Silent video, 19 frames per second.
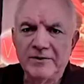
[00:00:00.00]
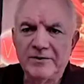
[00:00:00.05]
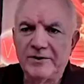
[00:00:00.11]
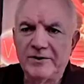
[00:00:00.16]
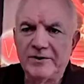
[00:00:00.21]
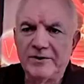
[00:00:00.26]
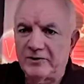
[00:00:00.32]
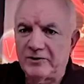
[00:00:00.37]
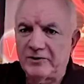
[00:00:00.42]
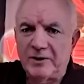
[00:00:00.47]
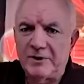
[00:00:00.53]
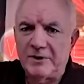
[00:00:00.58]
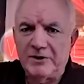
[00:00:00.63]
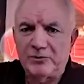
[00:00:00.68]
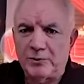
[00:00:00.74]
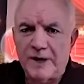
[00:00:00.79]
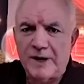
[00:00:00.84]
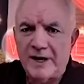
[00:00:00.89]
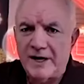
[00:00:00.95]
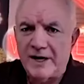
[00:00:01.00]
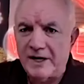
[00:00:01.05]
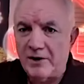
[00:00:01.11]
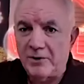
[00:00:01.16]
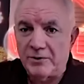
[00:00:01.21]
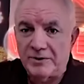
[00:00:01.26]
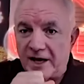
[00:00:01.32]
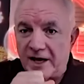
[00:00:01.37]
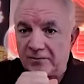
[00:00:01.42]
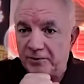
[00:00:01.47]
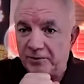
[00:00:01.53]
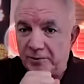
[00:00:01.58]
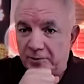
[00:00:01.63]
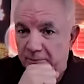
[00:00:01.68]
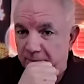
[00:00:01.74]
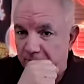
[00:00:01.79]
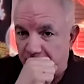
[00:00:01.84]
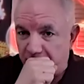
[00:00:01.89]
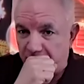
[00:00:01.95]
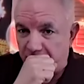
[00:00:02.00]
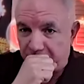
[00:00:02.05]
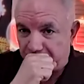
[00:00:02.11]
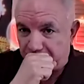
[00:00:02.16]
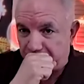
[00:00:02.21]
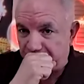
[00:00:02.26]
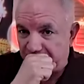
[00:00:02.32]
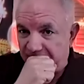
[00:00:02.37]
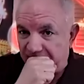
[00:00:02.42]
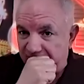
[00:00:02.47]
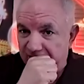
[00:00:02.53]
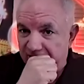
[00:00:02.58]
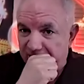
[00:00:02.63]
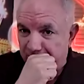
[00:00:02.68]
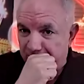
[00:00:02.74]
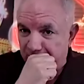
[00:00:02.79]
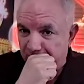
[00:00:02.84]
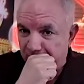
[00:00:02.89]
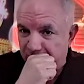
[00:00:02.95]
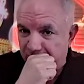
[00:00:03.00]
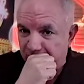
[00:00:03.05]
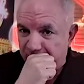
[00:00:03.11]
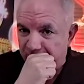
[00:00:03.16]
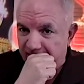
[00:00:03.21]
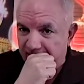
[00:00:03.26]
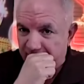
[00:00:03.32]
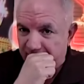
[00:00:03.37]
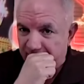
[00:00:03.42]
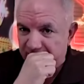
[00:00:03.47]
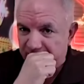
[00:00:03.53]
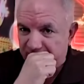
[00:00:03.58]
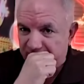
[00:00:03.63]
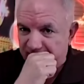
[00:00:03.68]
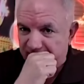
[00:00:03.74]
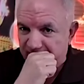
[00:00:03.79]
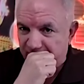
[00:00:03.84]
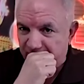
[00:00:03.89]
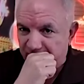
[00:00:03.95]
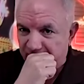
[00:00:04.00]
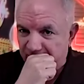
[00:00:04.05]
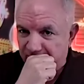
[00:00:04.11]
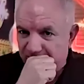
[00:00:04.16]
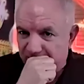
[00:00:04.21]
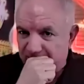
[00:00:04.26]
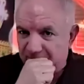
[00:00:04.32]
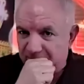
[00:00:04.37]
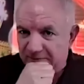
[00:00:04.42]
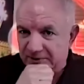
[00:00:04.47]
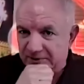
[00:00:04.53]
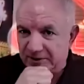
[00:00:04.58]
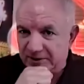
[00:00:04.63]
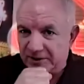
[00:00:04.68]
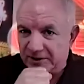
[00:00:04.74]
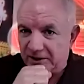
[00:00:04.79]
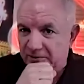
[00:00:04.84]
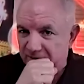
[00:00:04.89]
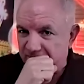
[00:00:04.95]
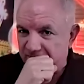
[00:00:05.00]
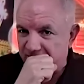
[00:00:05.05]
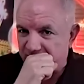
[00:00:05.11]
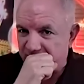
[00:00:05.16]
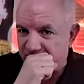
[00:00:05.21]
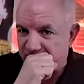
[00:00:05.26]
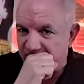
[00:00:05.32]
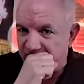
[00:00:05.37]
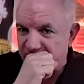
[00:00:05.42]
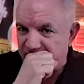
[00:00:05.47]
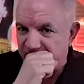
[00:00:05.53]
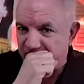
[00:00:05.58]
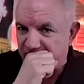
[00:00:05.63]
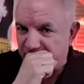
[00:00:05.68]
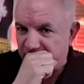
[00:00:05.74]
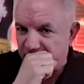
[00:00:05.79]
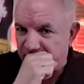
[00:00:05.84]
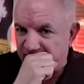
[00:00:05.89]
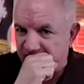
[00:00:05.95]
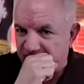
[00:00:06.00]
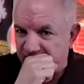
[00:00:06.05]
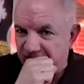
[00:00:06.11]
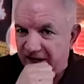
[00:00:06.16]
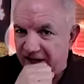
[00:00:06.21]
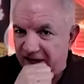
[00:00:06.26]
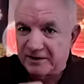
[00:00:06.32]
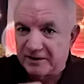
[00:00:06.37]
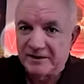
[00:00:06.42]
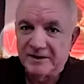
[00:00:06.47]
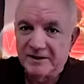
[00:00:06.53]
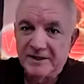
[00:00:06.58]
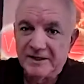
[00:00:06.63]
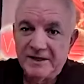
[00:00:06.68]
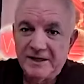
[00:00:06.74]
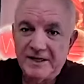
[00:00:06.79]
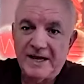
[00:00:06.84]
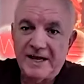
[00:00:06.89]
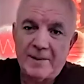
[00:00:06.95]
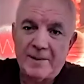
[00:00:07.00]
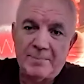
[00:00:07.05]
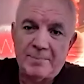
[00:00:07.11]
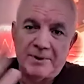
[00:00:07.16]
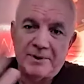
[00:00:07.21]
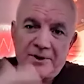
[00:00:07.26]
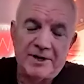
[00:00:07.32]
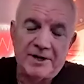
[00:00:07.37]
That somebody's radioing down from the booth, I think you blew that one, take another look, the change out to a touchdown. It happened.